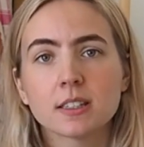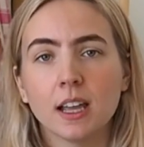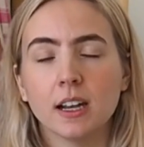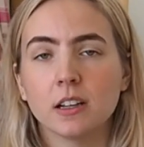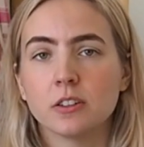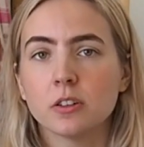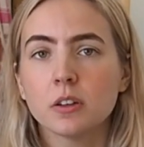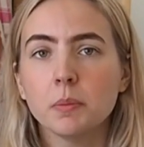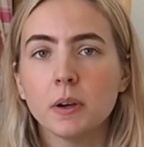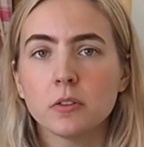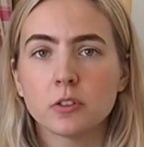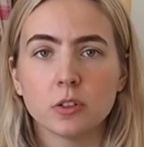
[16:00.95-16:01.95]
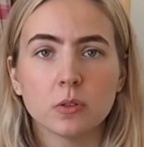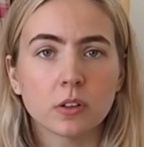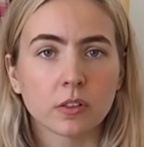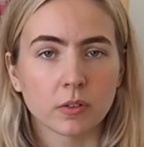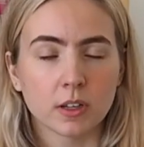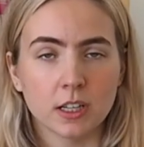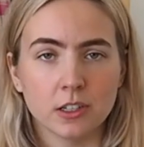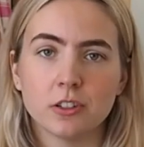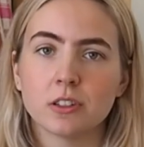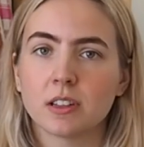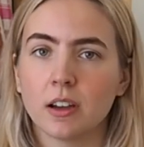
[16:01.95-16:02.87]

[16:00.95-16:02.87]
and I took about 2 to 3 inches